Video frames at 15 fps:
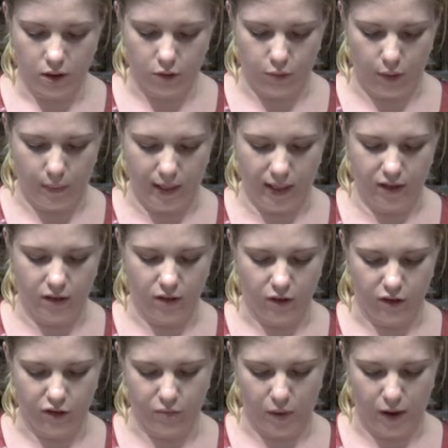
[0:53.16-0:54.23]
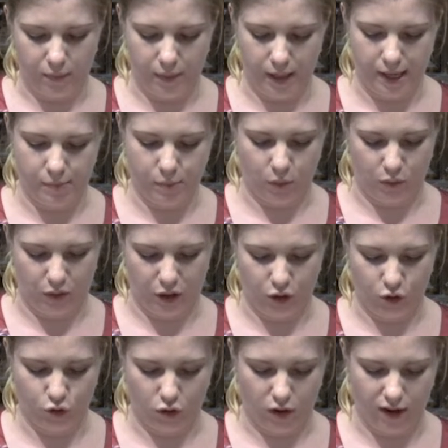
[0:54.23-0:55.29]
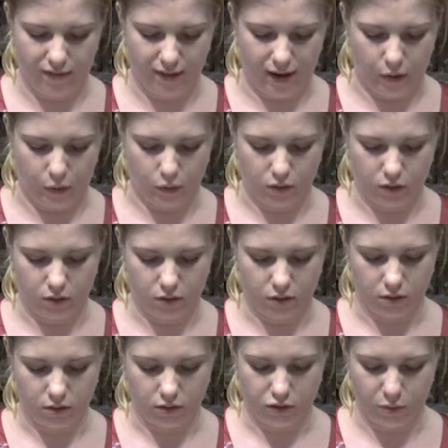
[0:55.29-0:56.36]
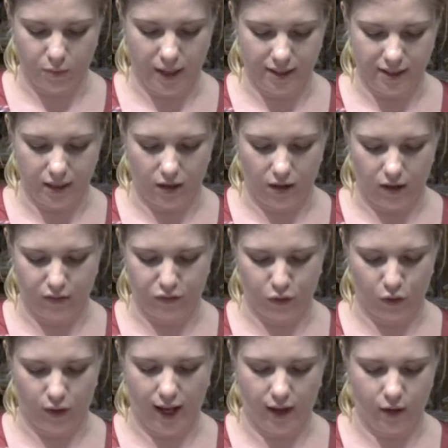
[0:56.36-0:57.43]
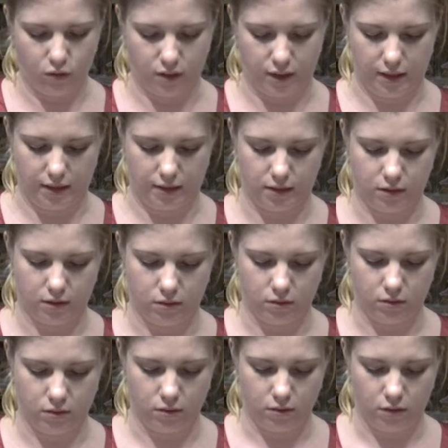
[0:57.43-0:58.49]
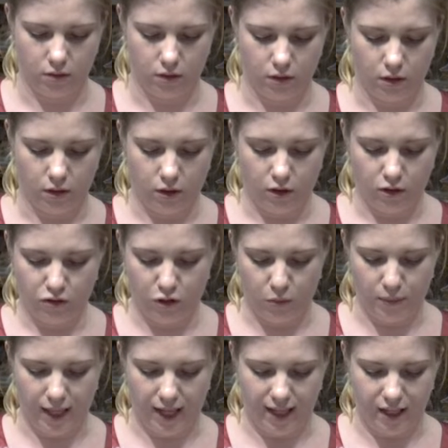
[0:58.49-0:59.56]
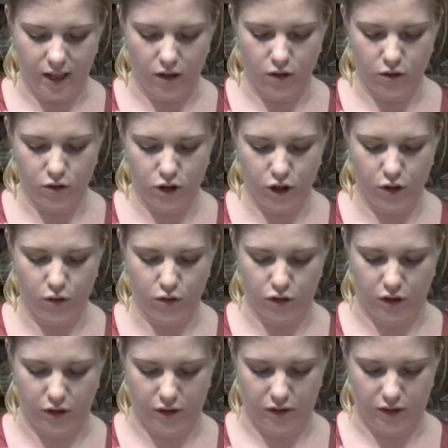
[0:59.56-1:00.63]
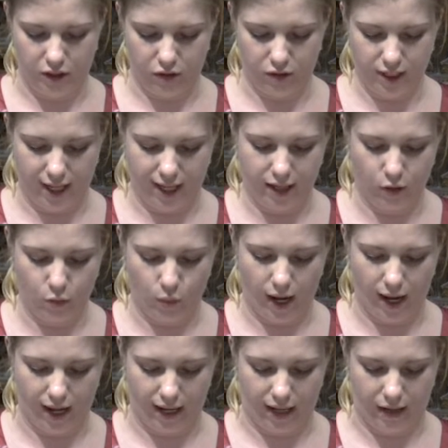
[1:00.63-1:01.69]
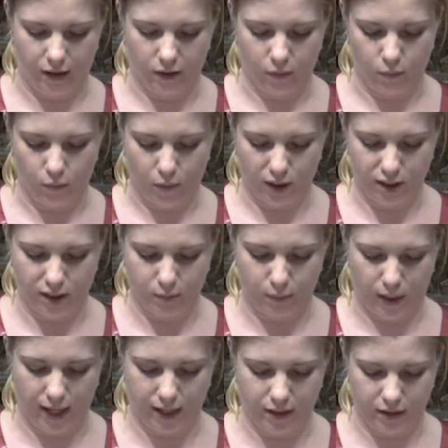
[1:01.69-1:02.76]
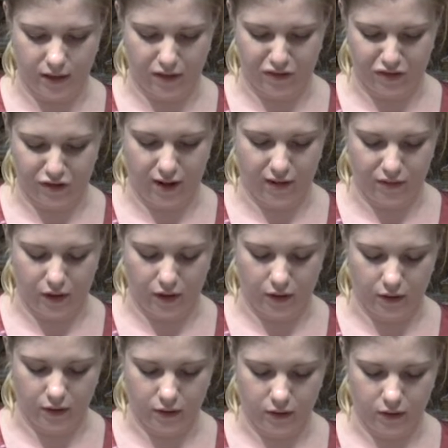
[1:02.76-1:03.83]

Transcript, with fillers: The women of my people you drive out from their delightful houses. From their young children you take away my splendor forever.